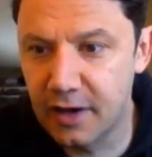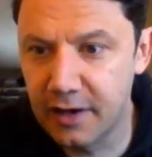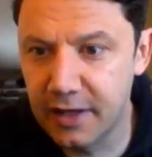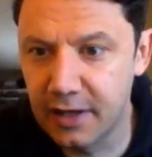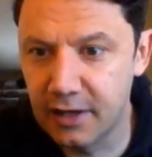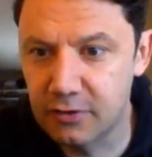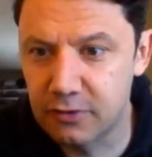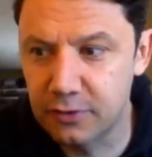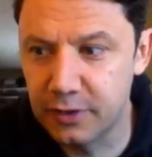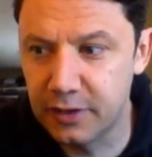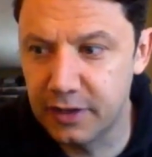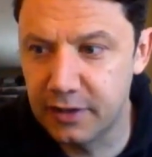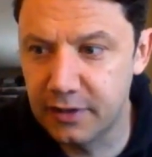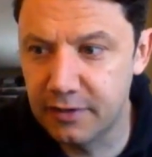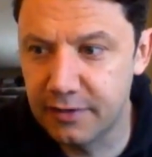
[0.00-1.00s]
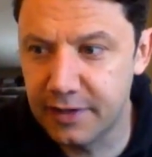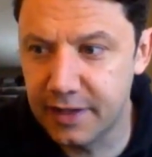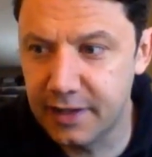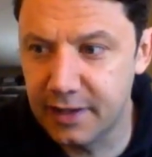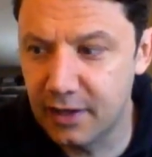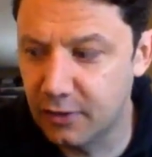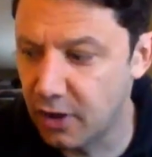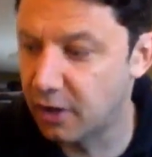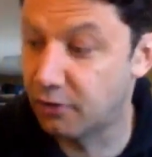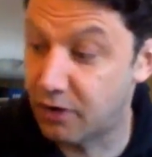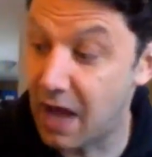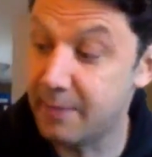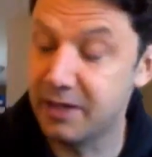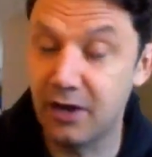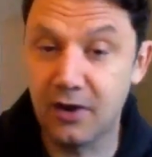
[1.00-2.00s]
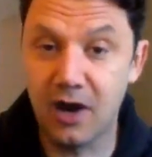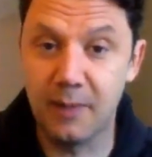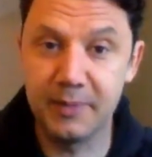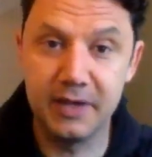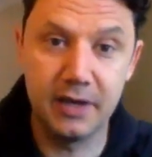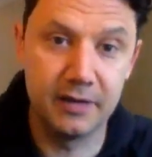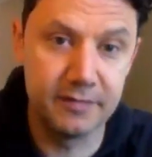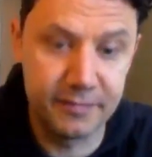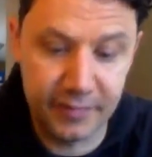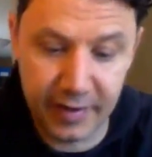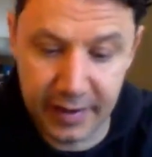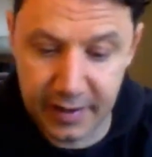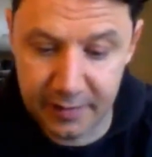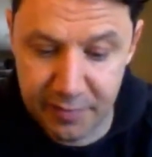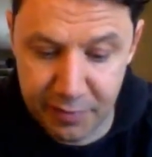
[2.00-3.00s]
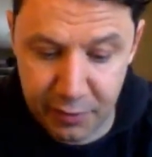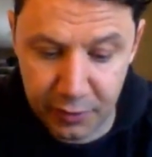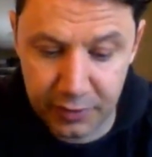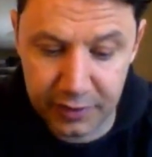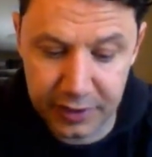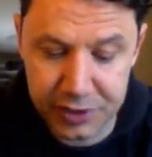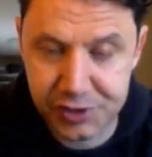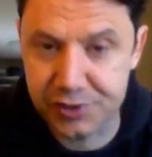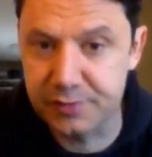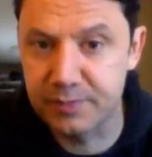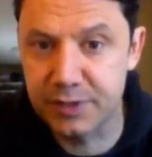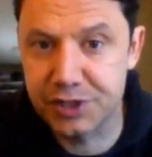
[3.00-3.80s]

including not grabbing a copy of 3rd edition